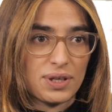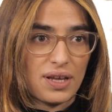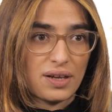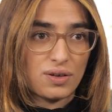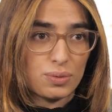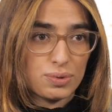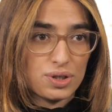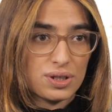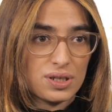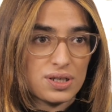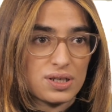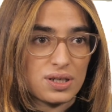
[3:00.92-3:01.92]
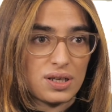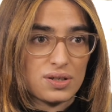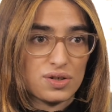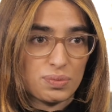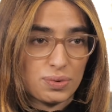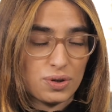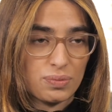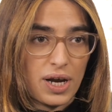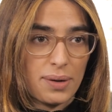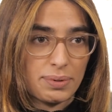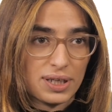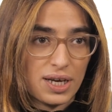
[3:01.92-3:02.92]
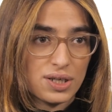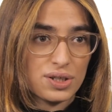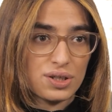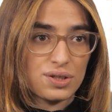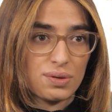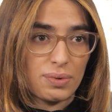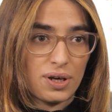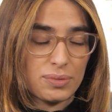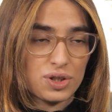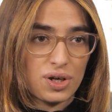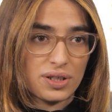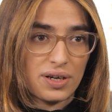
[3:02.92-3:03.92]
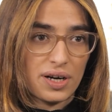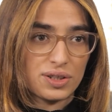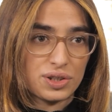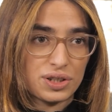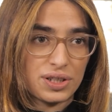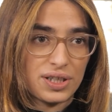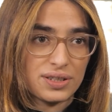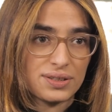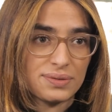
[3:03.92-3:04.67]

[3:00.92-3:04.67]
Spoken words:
me that opportunity and support my application to become a chartered engineer.